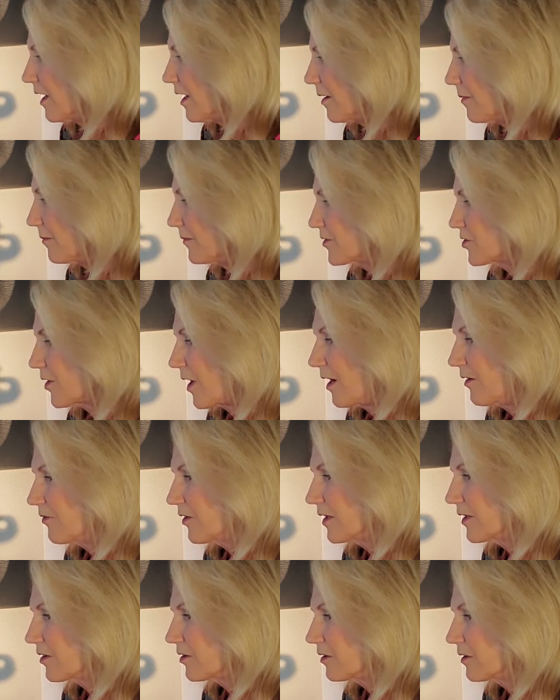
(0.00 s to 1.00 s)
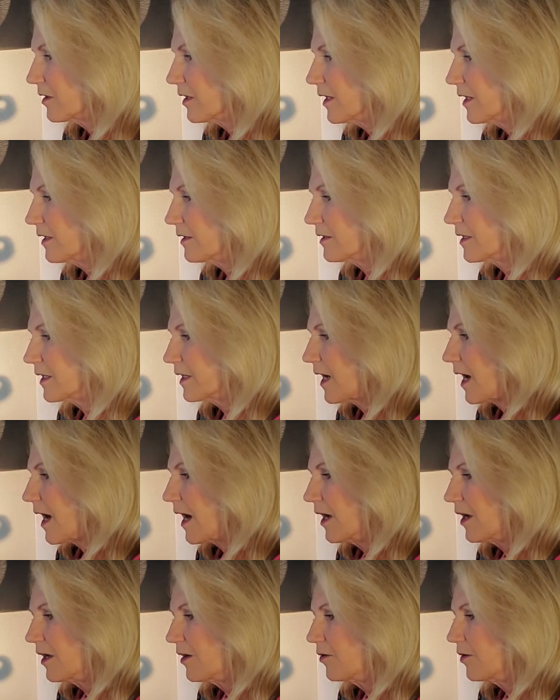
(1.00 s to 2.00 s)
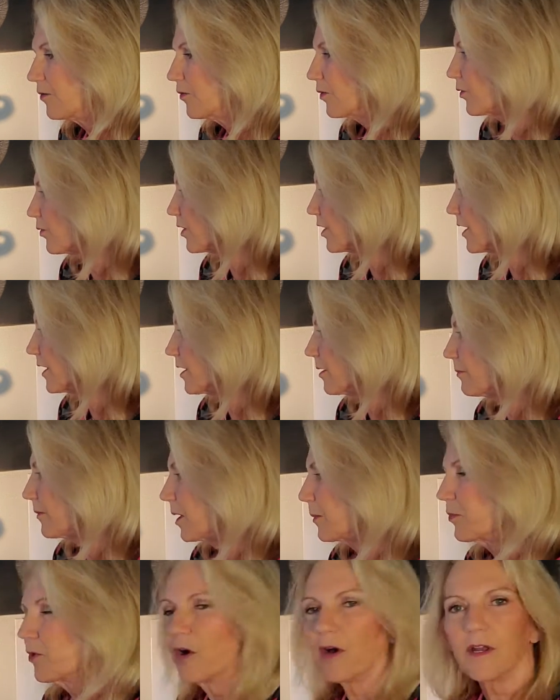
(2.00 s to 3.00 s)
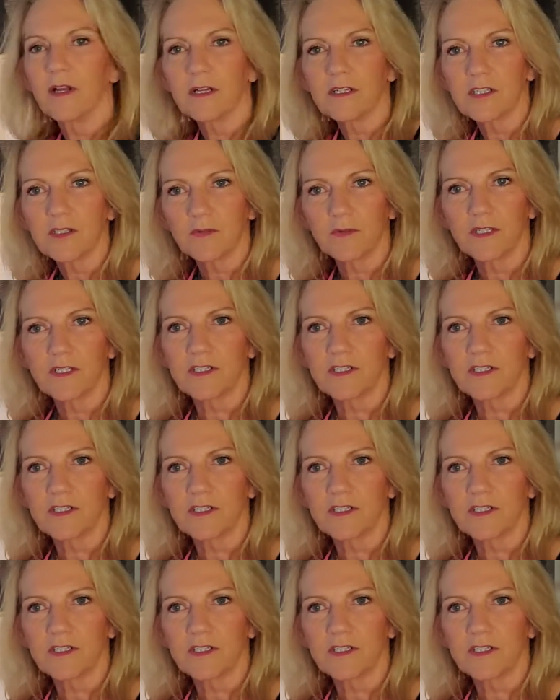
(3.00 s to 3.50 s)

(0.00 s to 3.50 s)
So I have a little light that I will light up my products with,